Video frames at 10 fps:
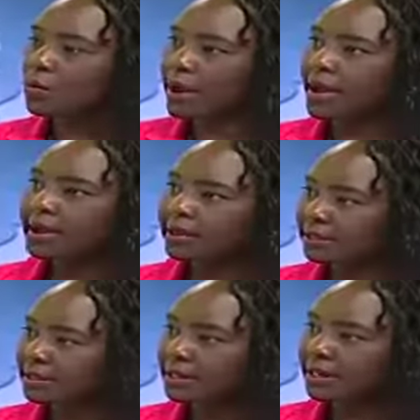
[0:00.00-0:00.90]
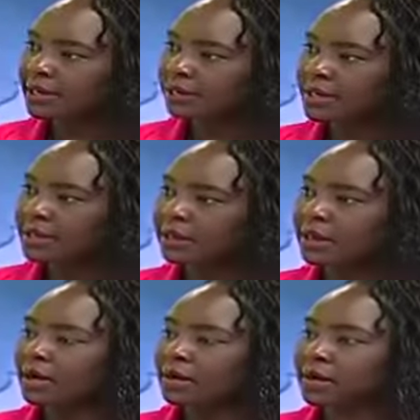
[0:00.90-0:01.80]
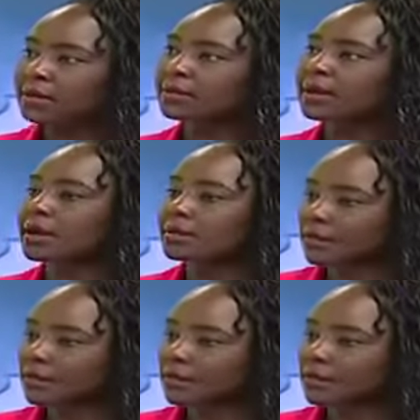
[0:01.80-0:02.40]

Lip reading: Where is the challenge? Are there our healthcare